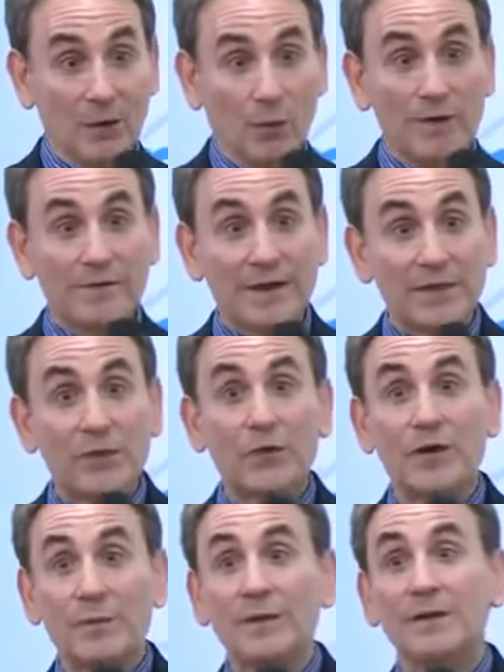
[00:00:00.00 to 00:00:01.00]
We've got
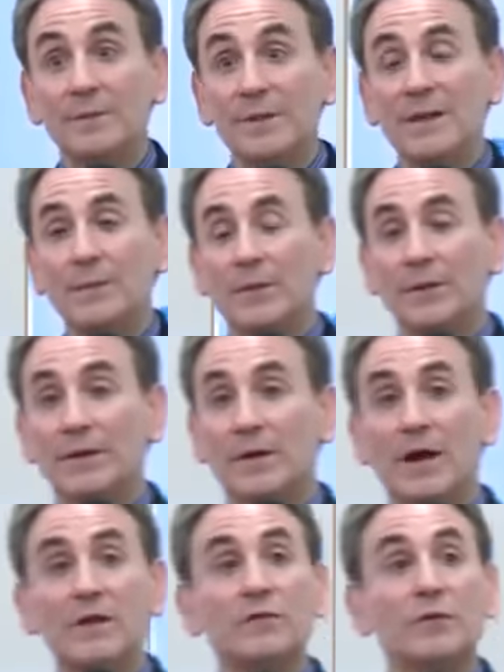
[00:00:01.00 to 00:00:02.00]
30 million people that
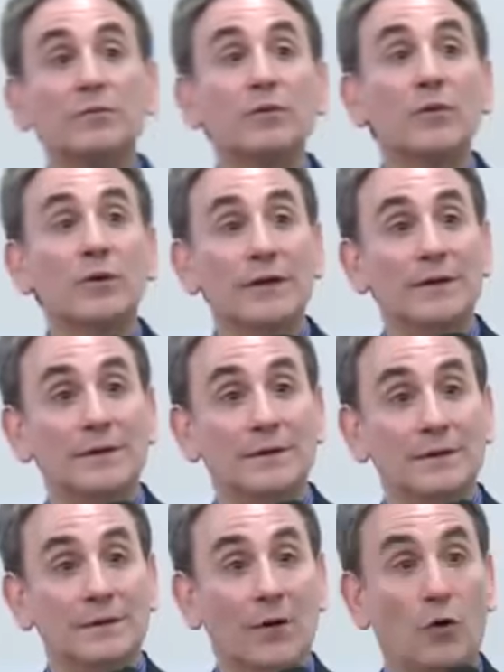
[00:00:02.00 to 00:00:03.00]
are underemployed
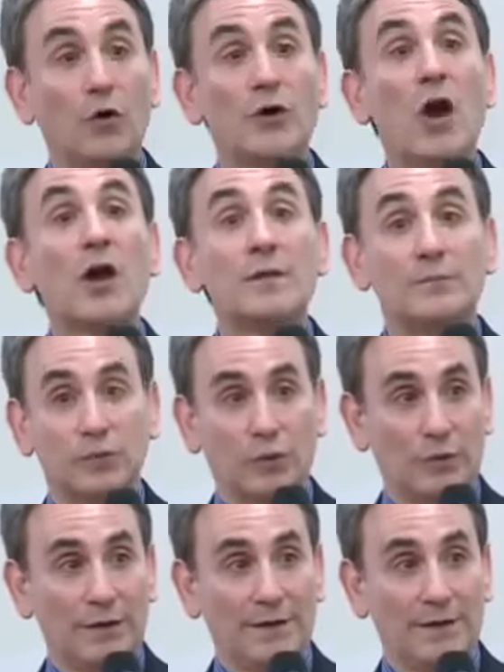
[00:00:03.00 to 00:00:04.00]
or not
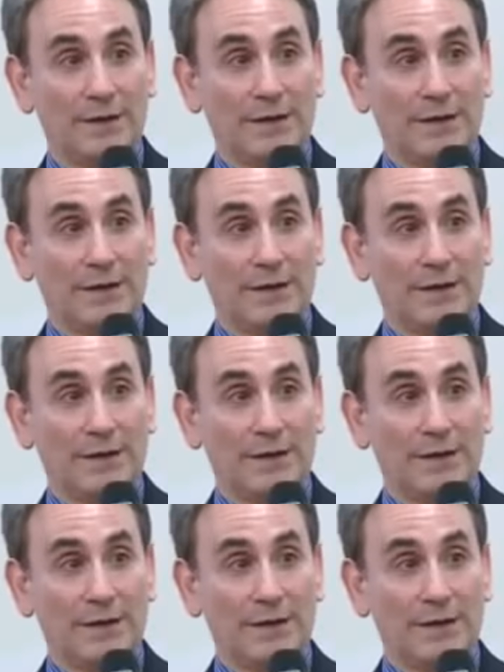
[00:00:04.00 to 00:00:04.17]
employed.